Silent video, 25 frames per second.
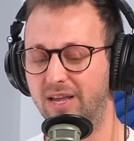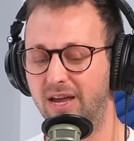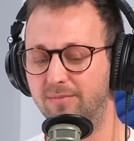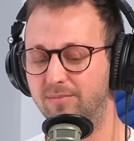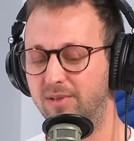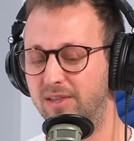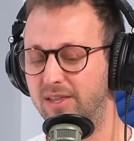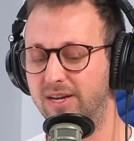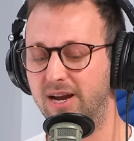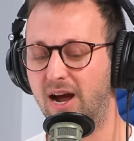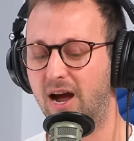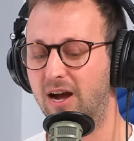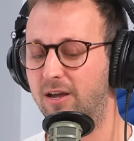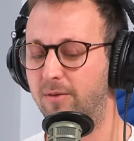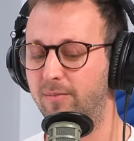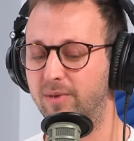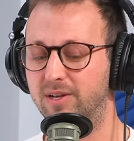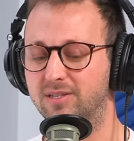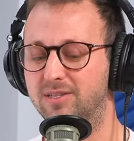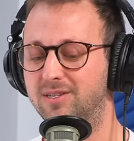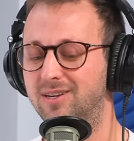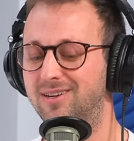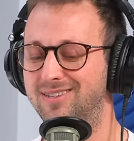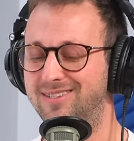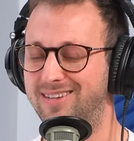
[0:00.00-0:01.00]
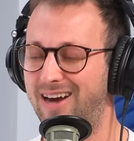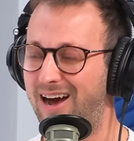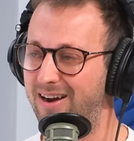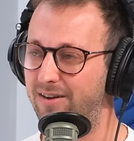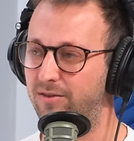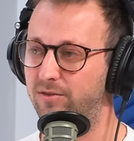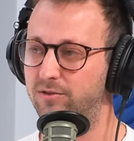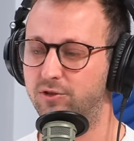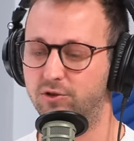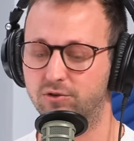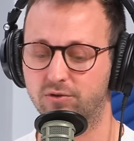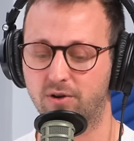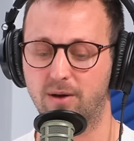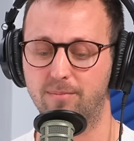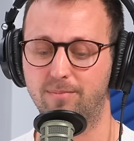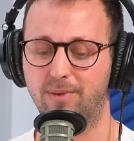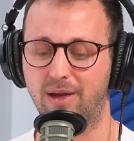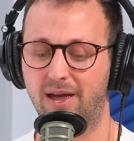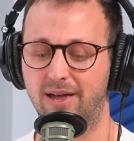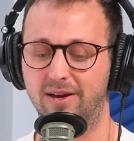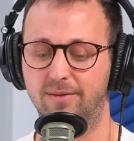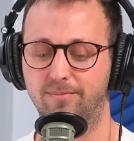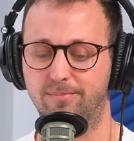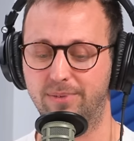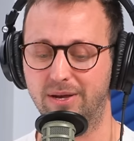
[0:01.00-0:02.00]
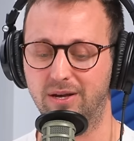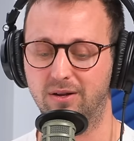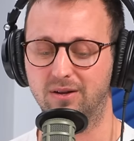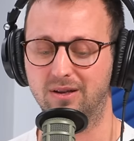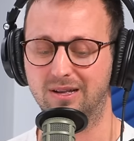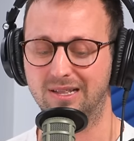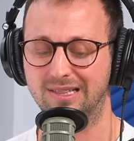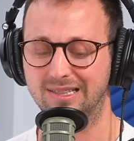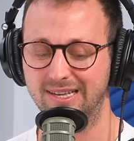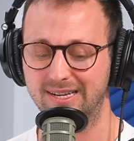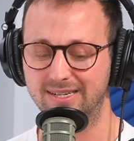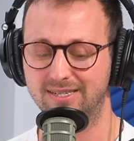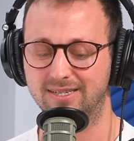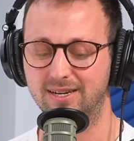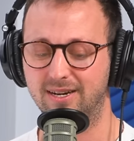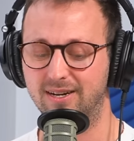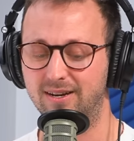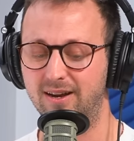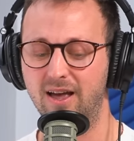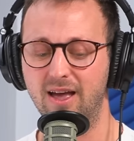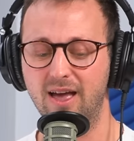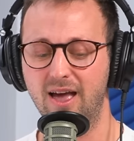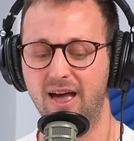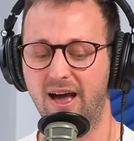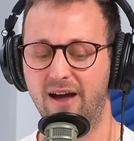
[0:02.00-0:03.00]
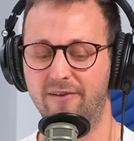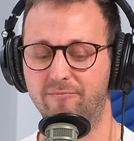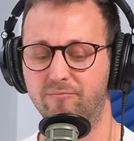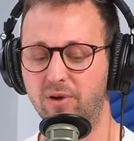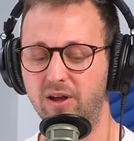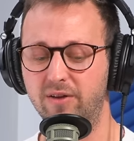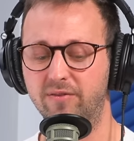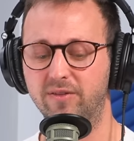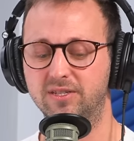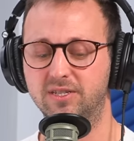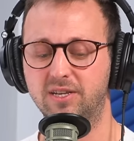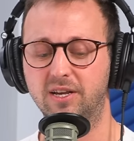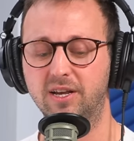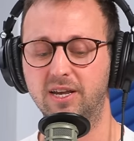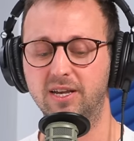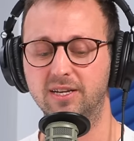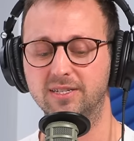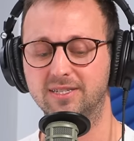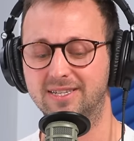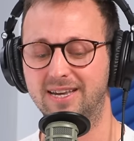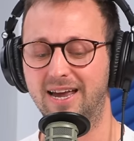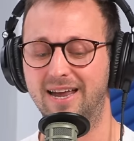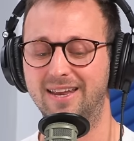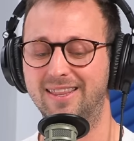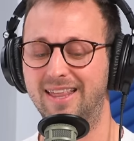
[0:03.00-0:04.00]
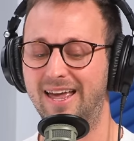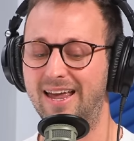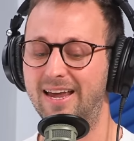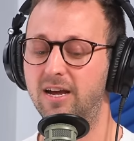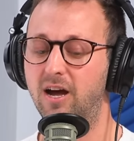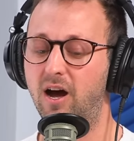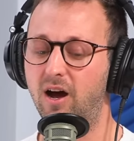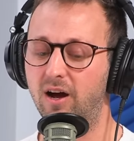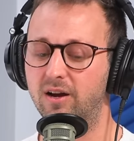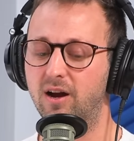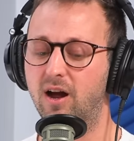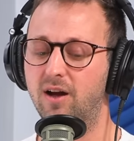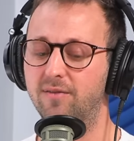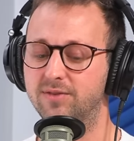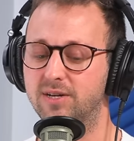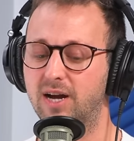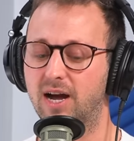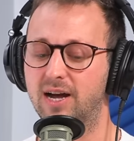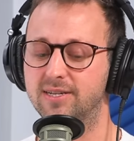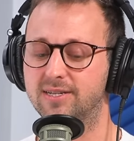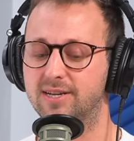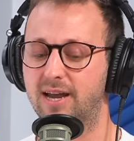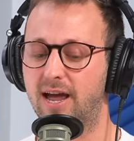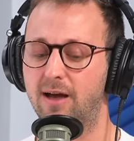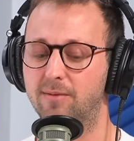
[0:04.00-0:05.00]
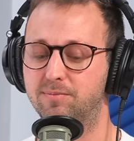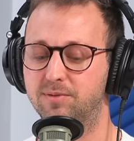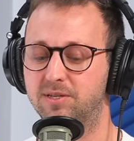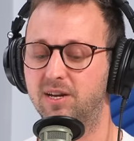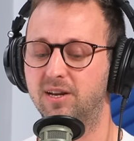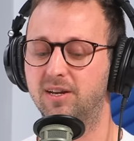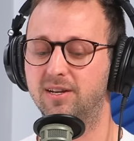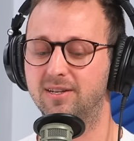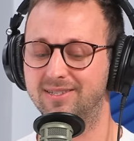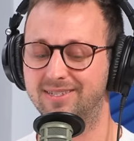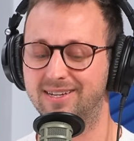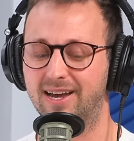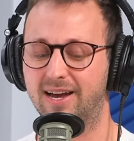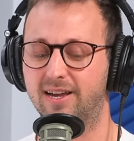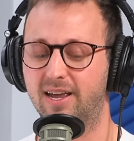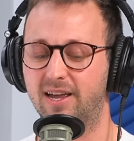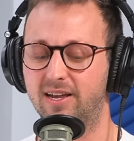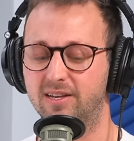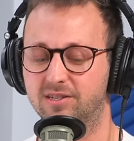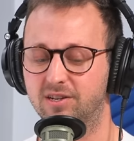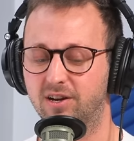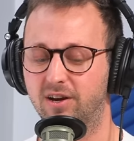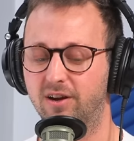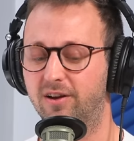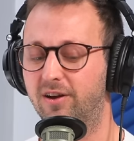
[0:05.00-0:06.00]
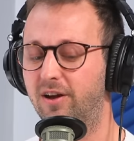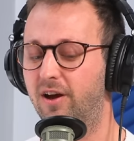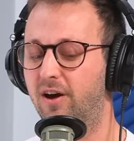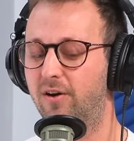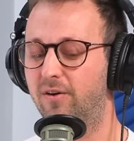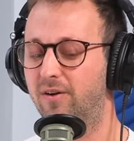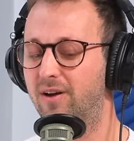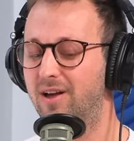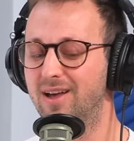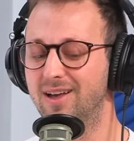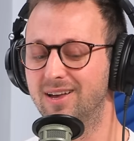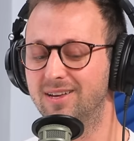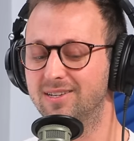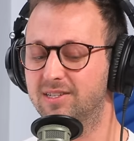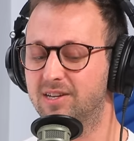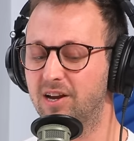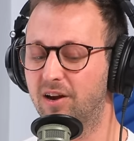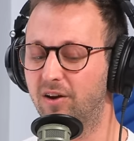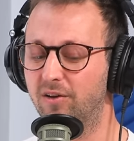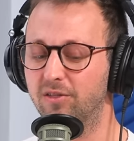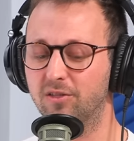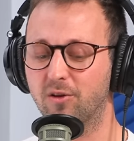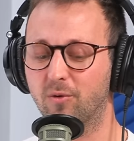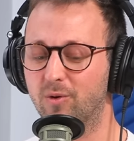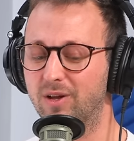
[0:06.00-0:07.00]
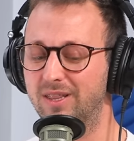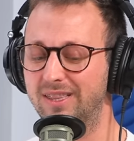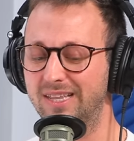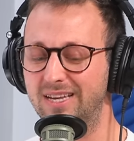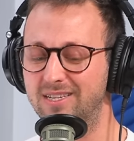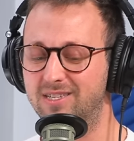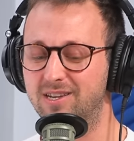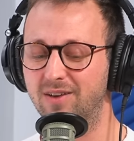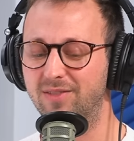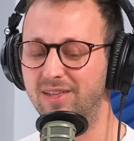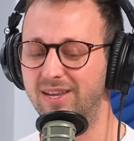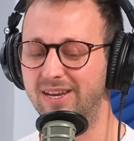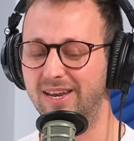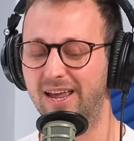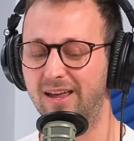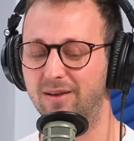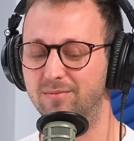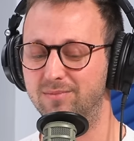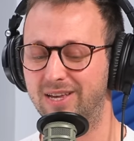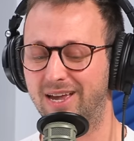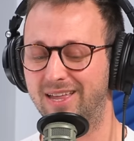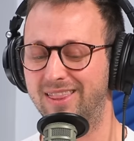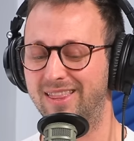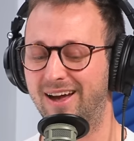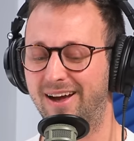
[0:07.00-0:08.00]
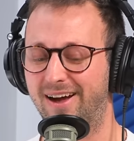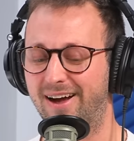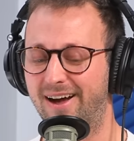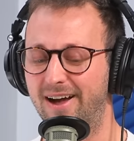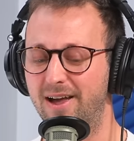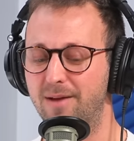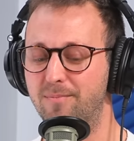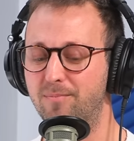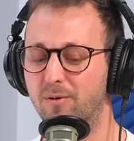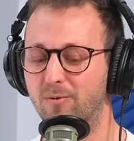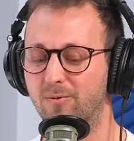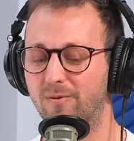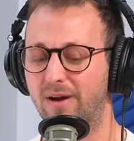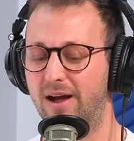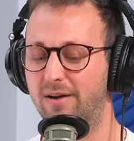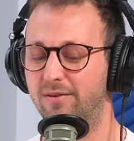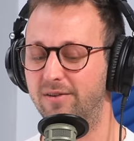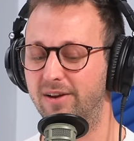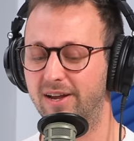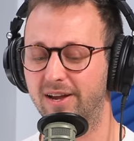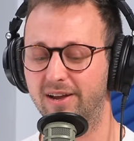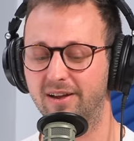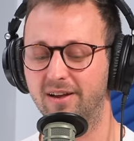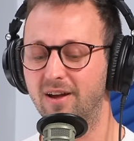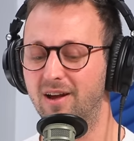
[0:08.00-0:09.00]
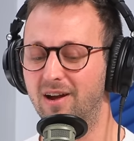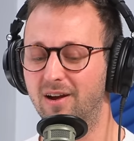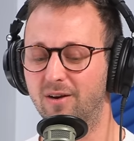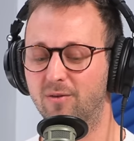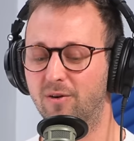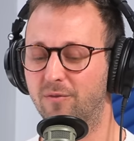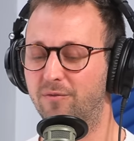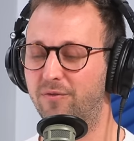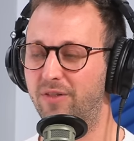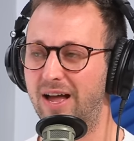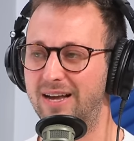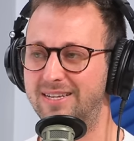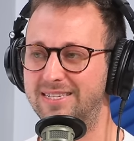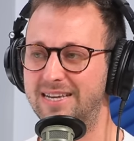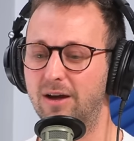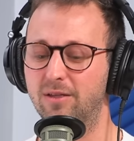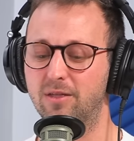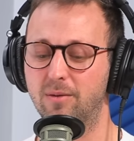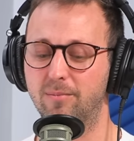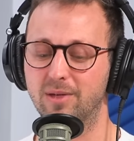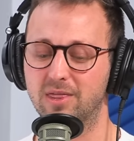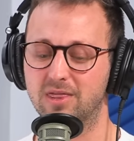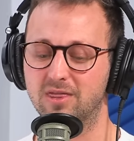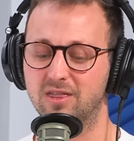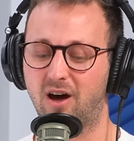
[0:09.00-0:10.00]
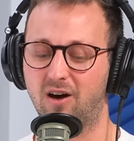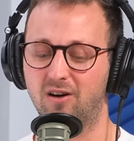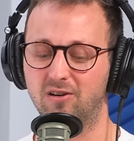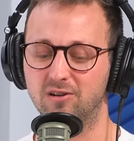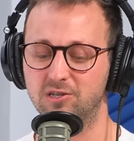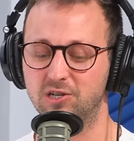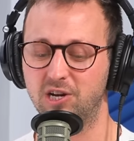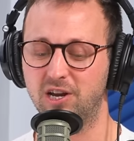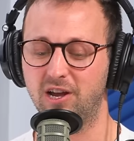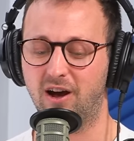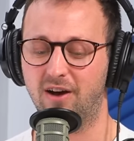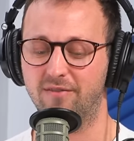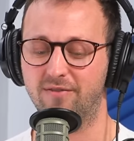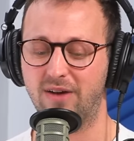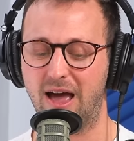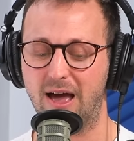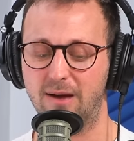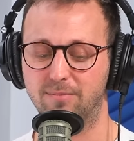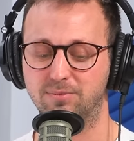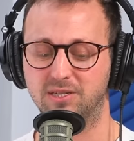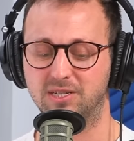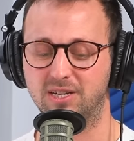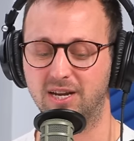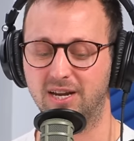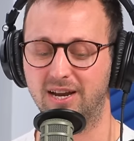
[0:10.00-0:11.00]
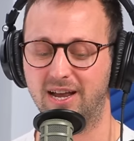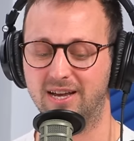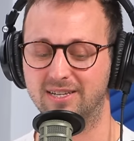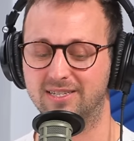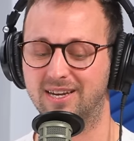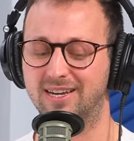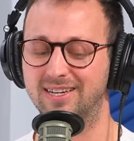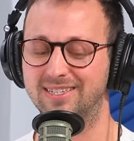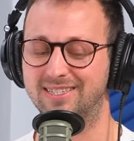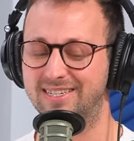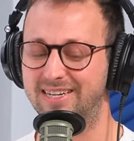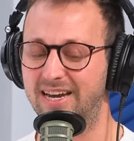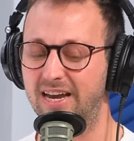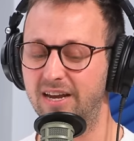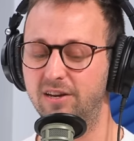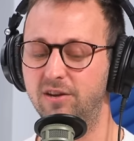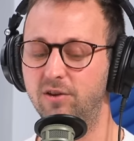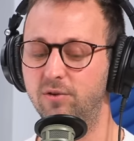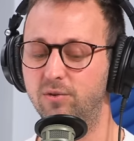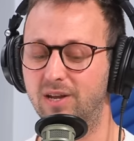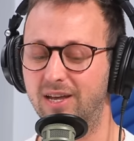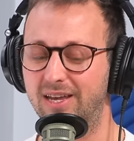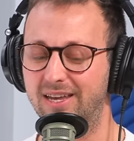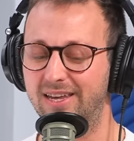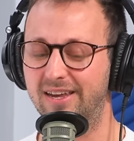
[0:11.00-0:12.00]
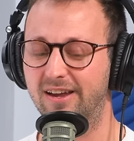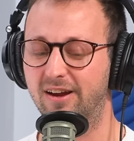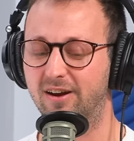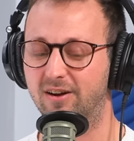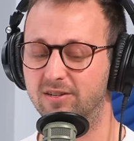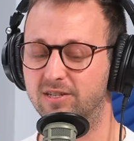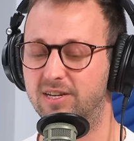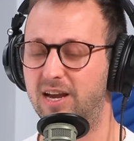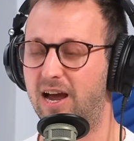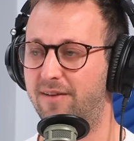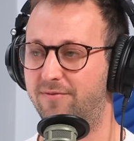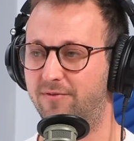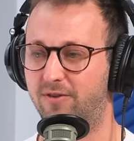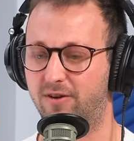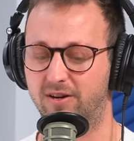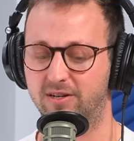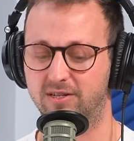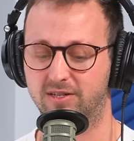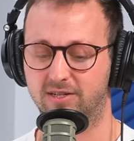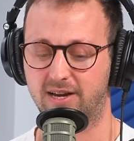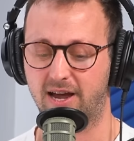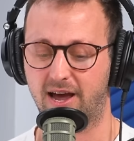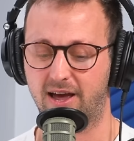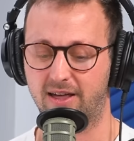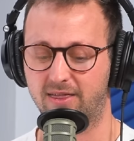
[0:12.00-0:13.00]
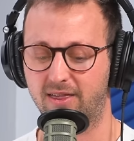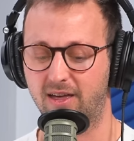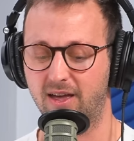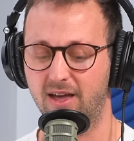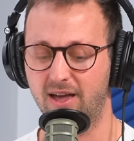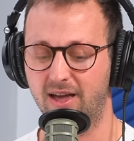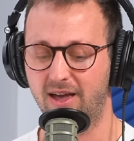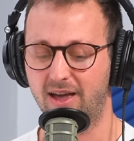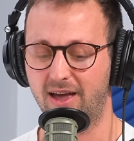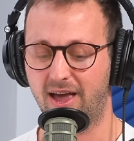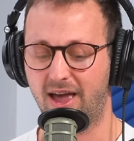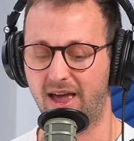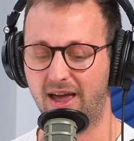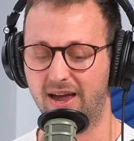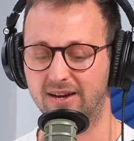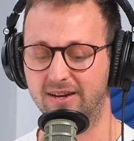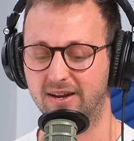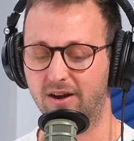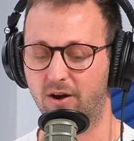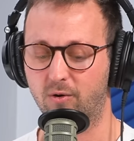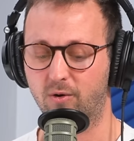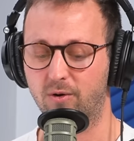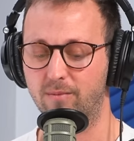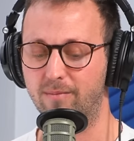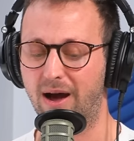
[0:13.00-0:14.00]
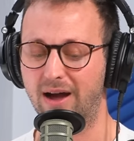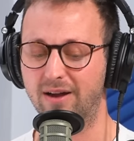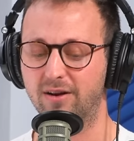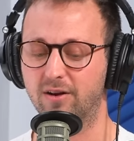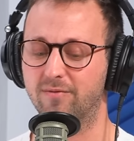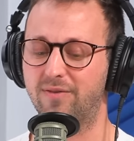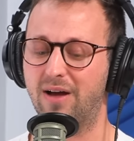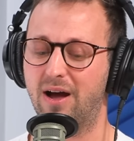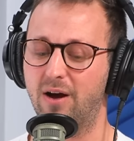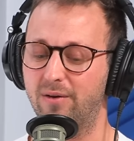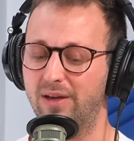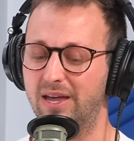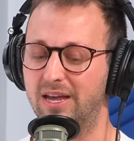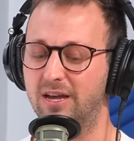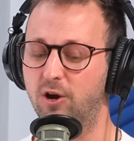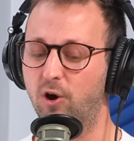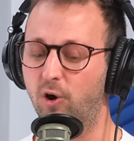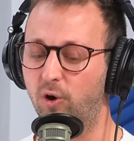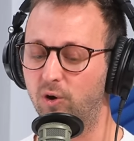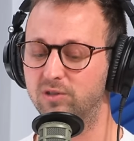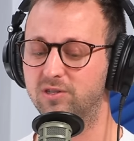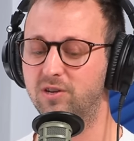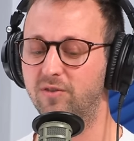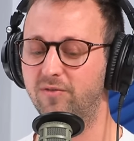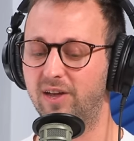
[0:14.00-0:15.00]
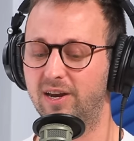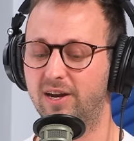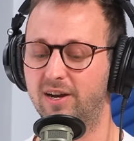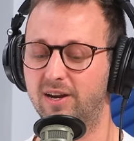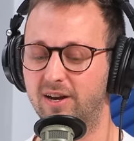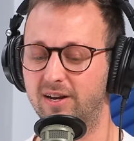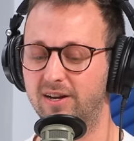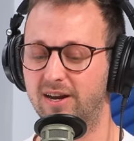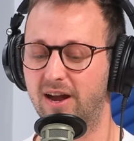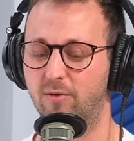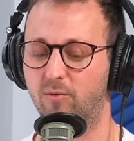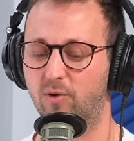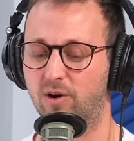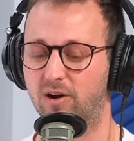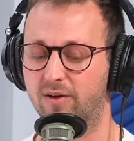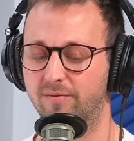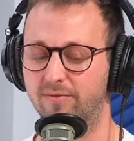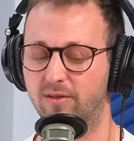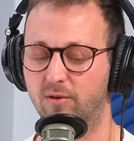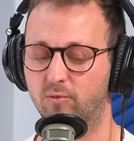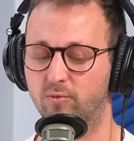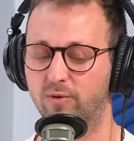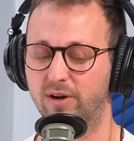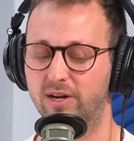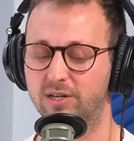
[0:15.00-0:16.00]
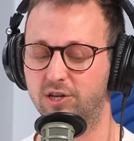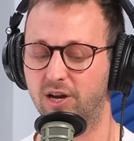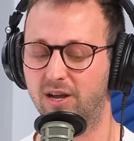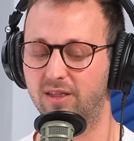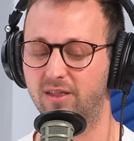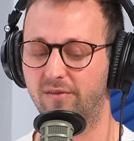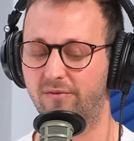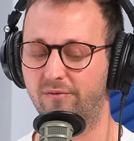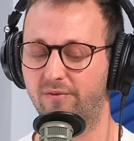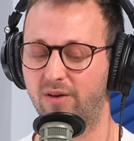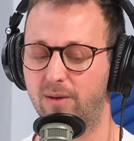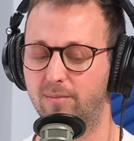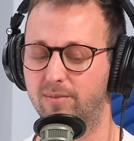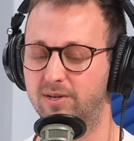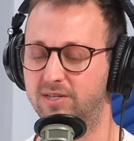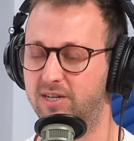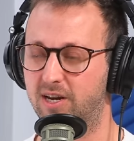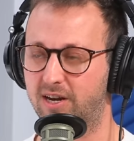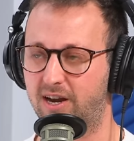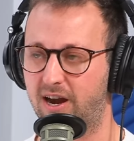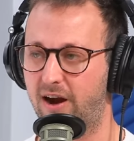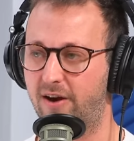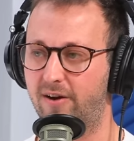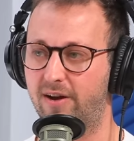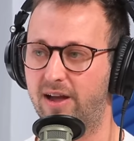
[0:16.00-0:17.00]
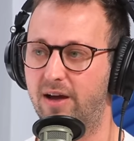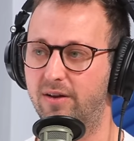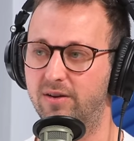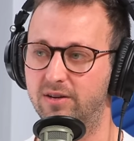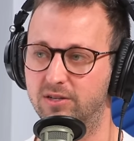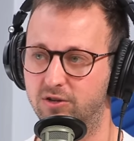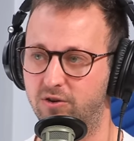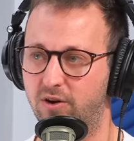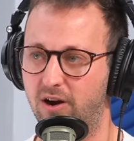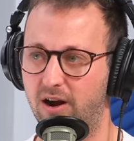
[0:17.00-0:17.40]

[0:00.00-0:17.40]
named in the documents, Donald Trump and Bill Clinton, have previously said they cut off ties to Epstein decades ago. Still, the release of the names allegations and the hype around it reflects how the mythology of Epstein has continued years after his death and a reminder of how he cultivated a network of the rich and the famous to carry out his